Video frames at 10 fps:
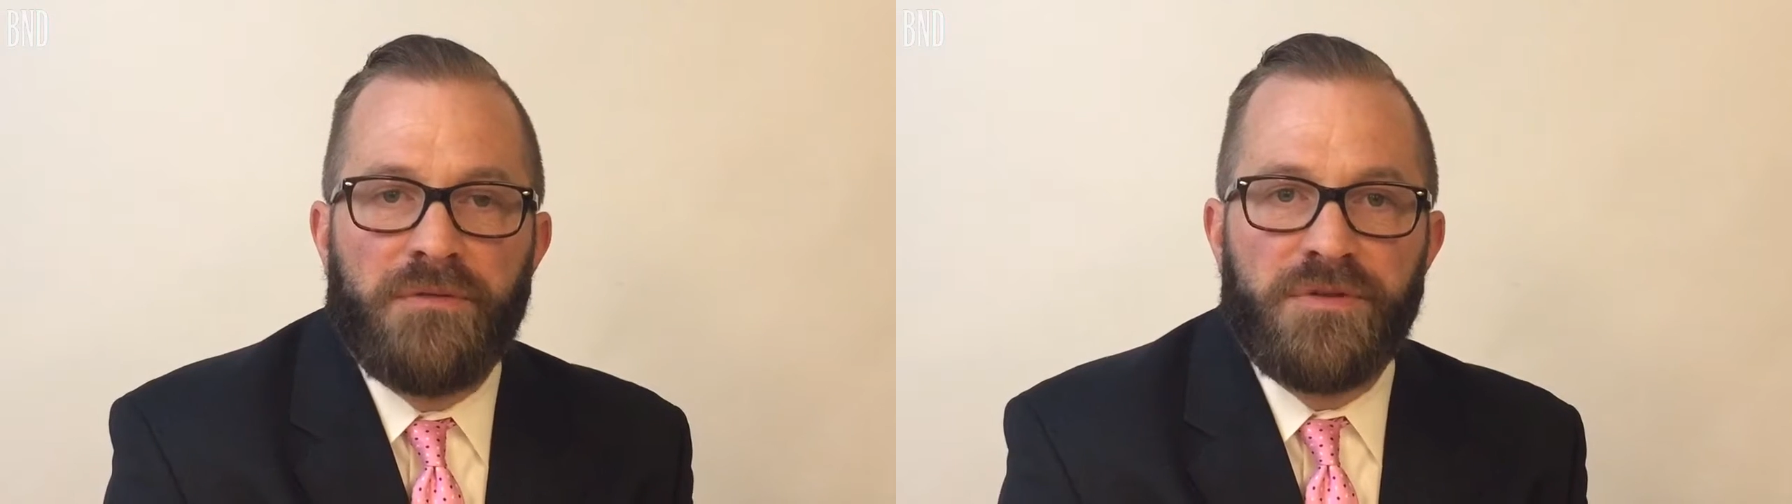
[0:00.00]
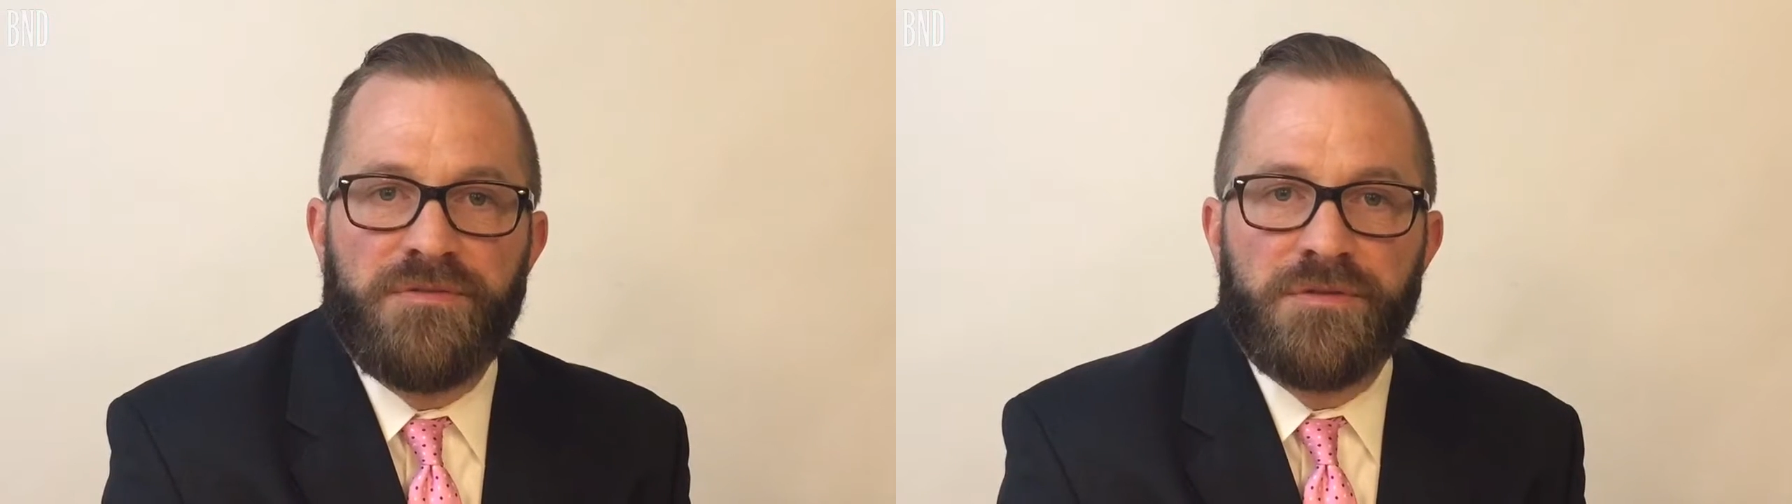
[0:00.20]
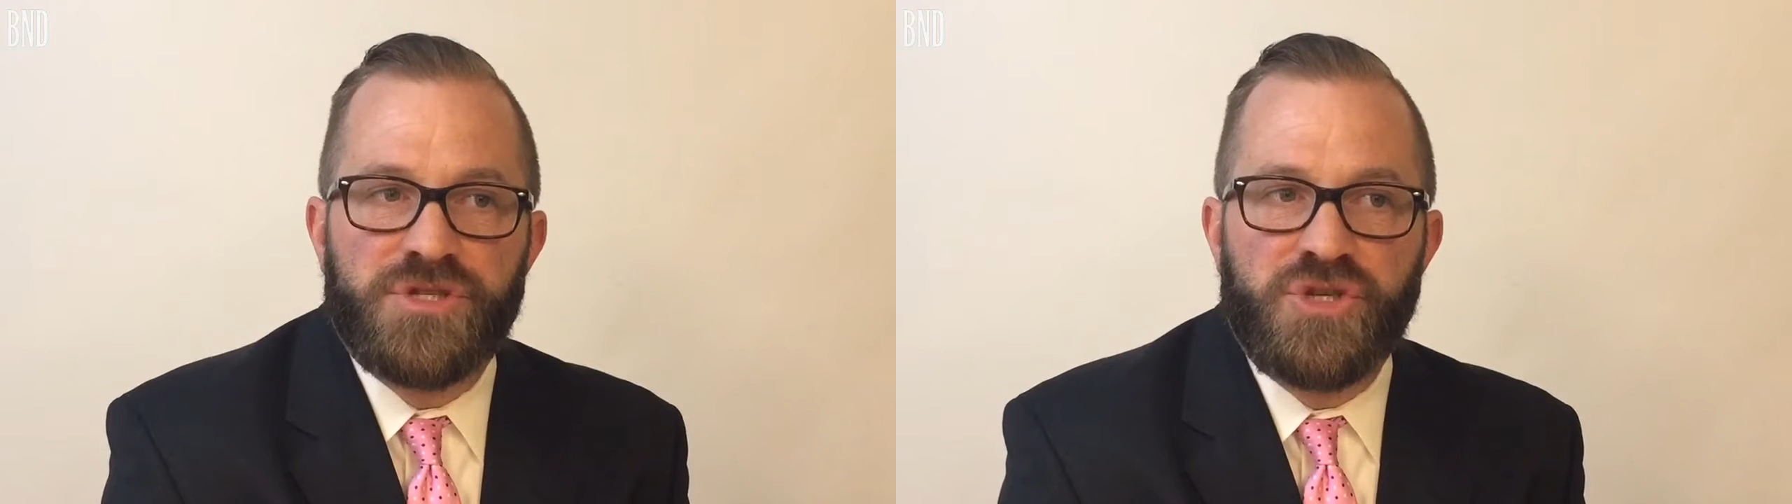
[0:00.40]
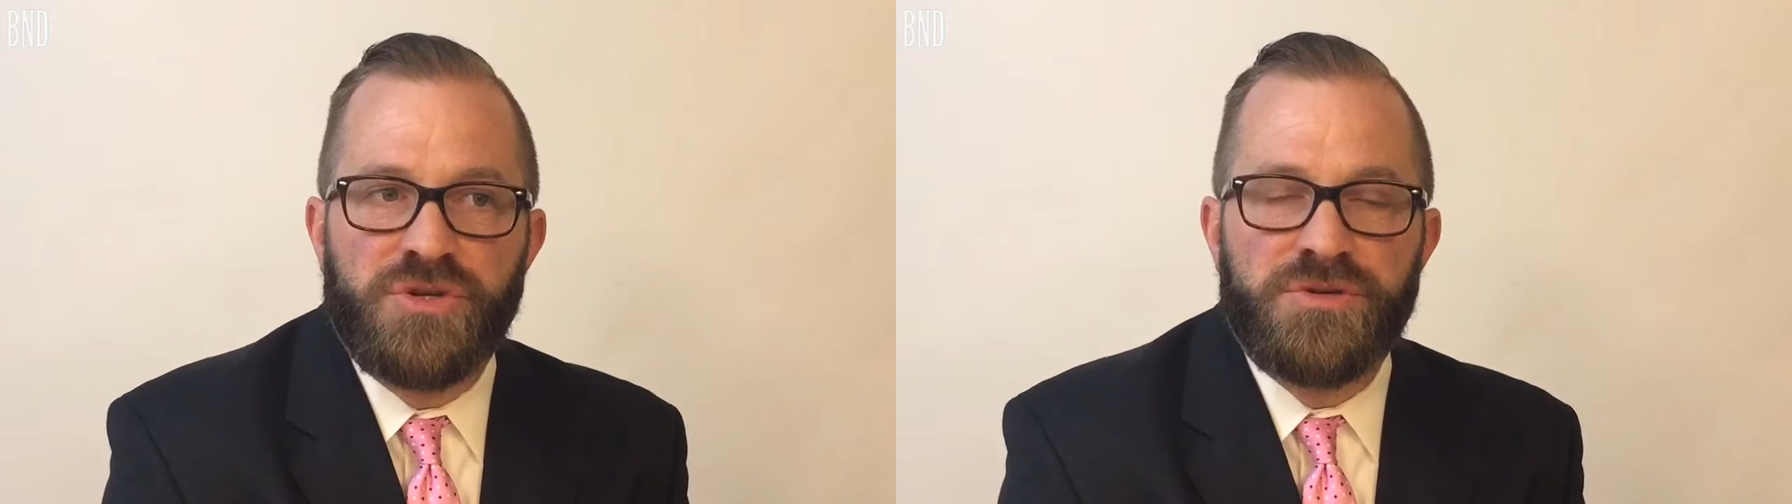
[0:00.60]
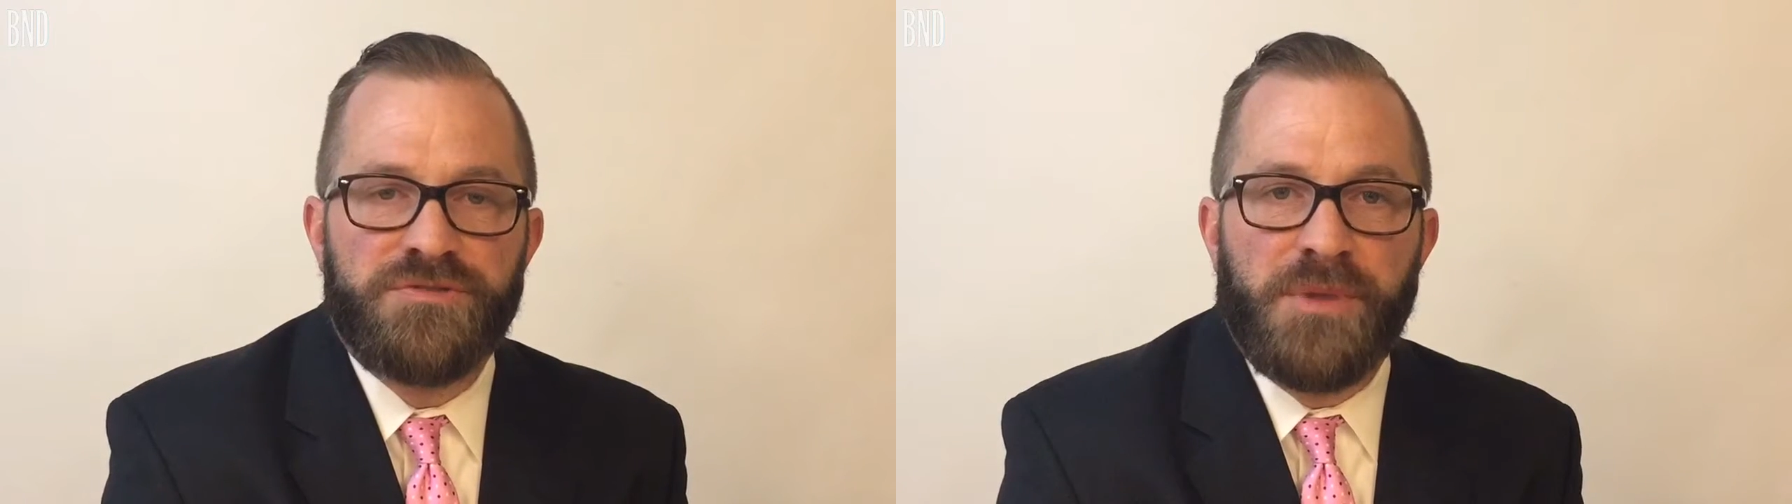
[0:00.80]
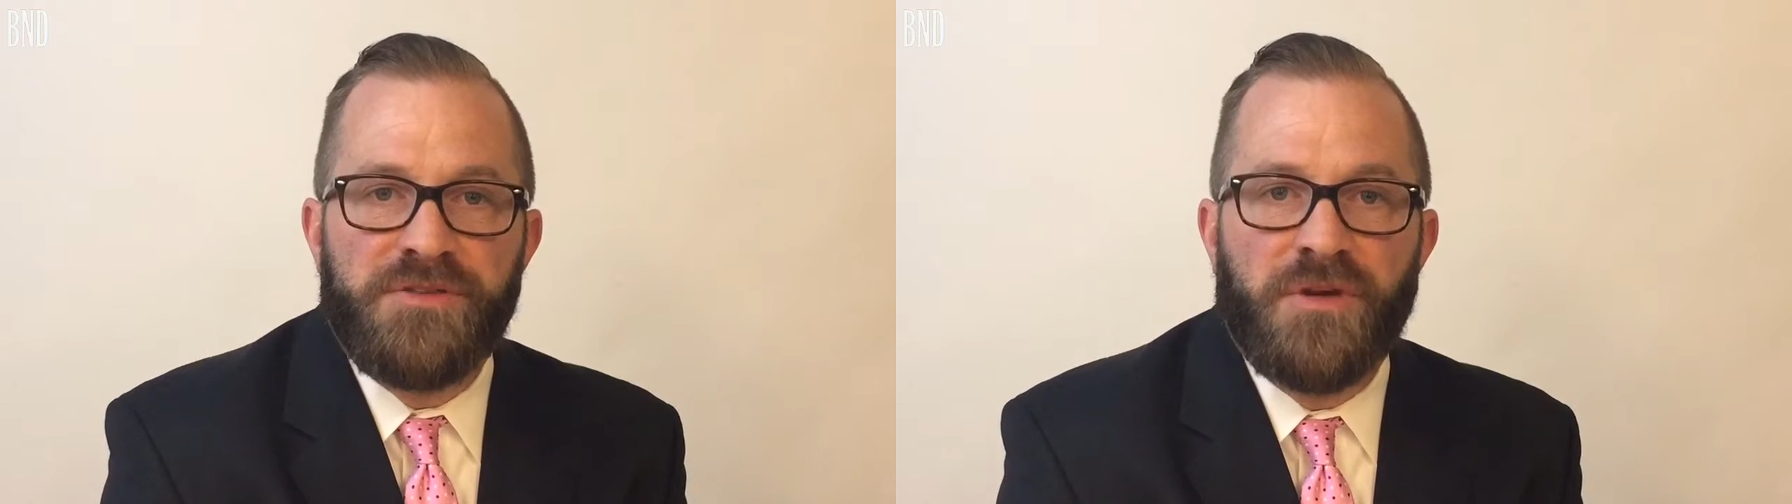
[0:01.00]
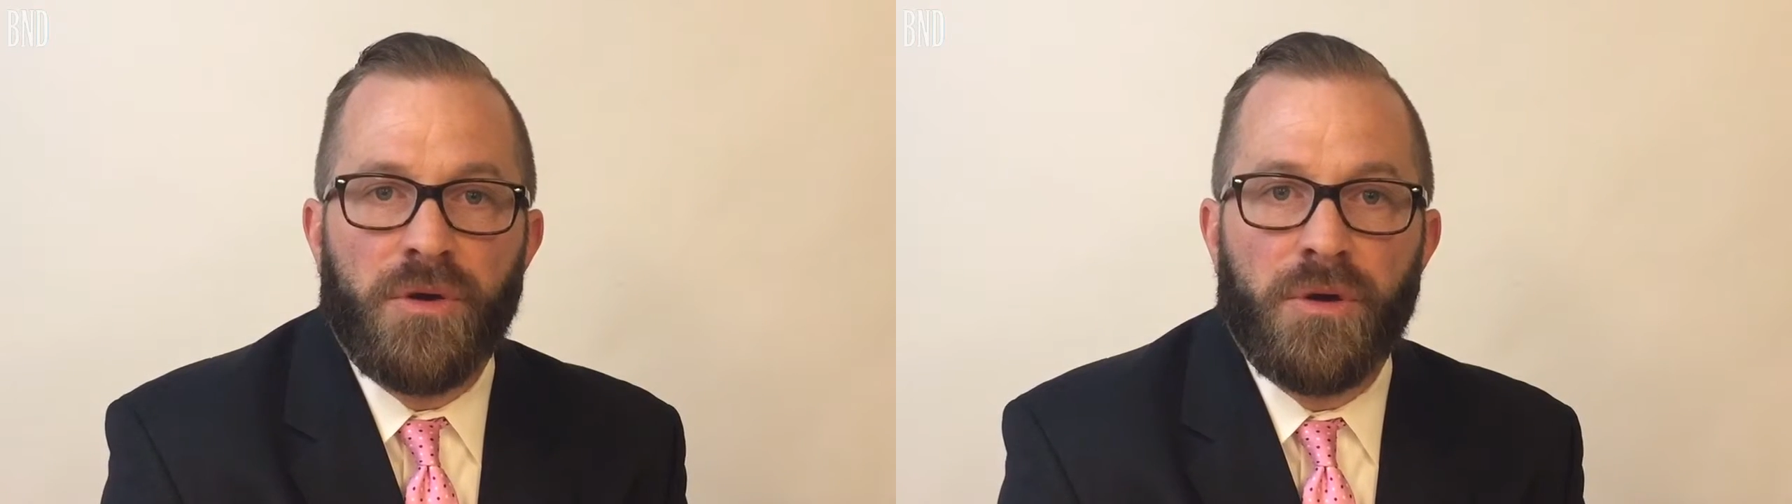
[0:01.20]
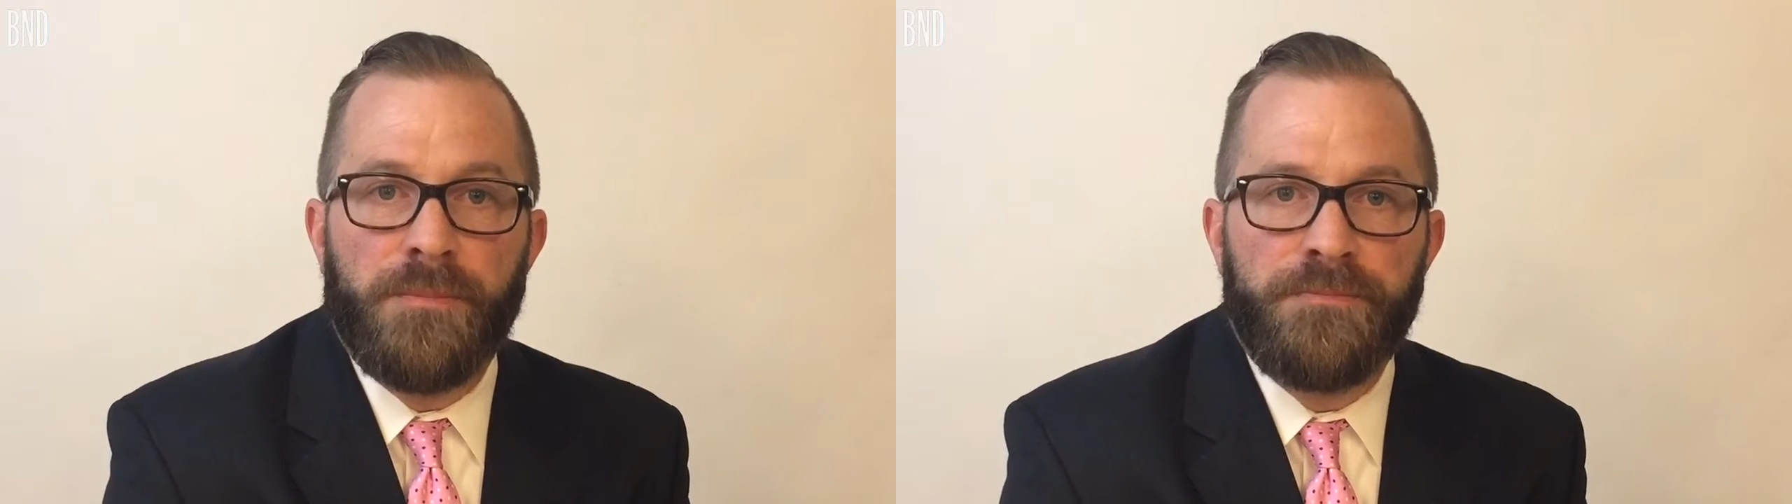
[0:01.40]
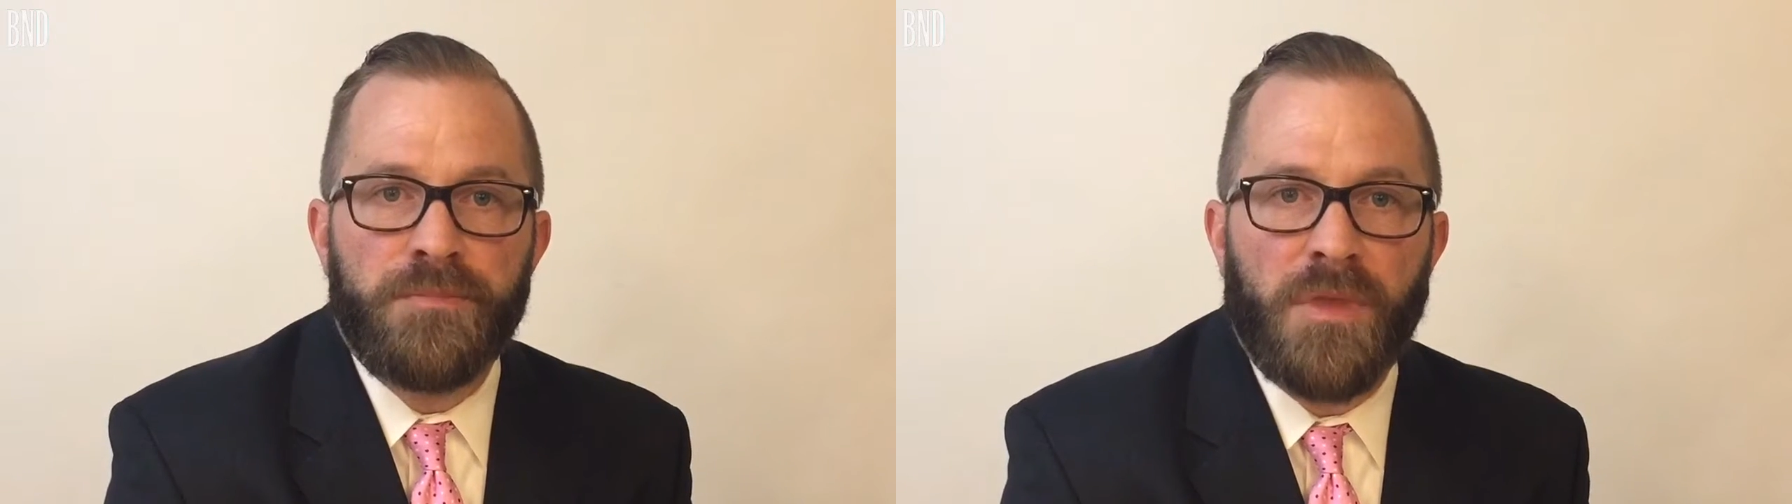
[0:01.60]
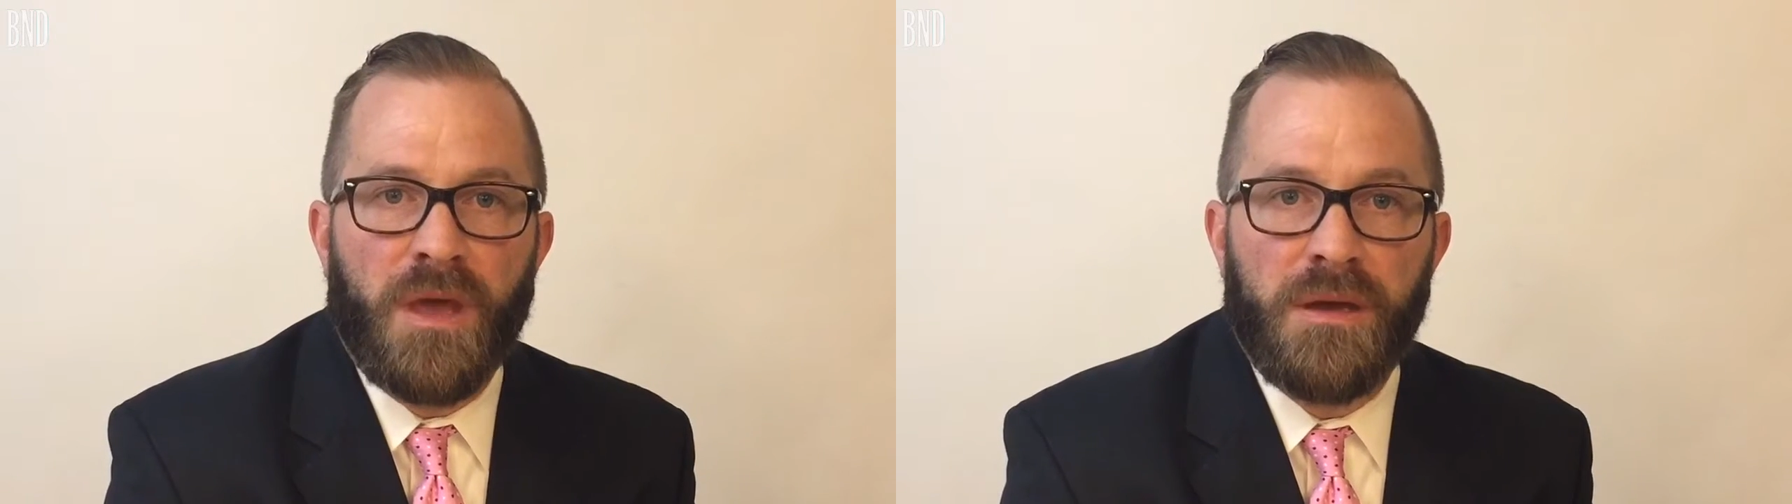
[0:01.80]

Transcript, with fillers: for the first two years of my term.